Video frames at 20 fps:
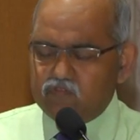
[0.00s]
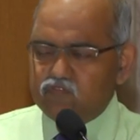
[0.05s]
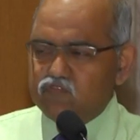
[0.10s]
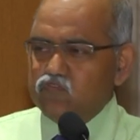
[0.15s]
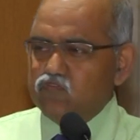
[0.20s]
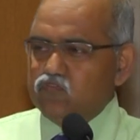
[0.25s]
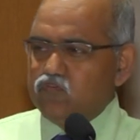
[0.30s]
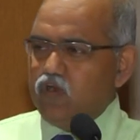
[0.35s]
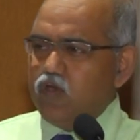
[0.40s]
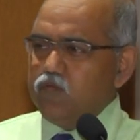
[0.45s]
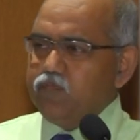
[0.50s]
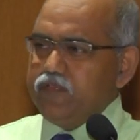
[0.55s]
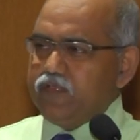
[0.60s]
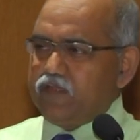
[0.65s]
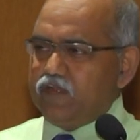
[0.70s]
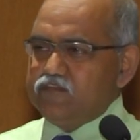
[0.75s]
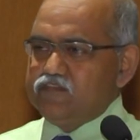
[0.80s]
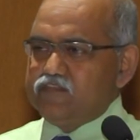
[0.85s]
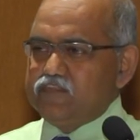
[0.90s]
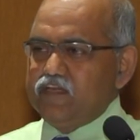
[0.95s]
should not be
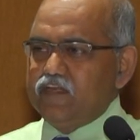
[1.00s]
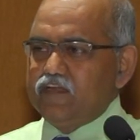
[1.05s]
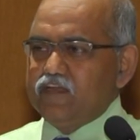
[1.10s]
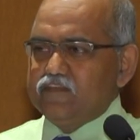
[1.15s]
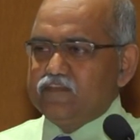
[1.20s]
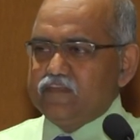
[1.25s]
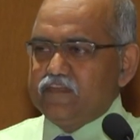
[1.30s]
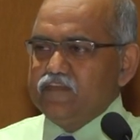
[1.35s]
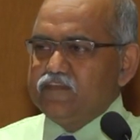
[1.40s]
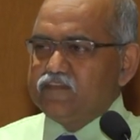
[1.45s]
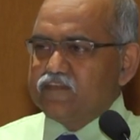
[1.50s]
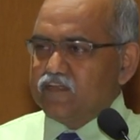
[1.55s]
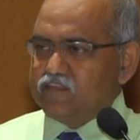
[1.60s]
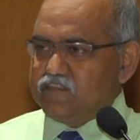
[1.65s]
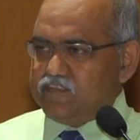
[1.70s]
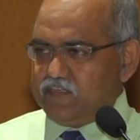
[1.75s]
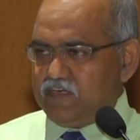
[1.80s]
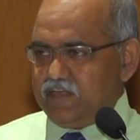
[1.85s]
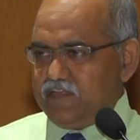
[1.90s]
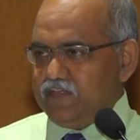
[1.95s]
considered as
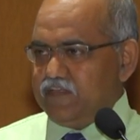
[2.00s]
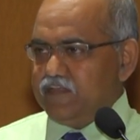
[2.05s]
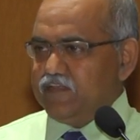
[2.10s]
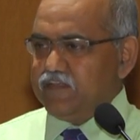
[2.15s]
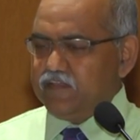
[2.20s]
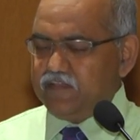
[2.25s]
restructuring.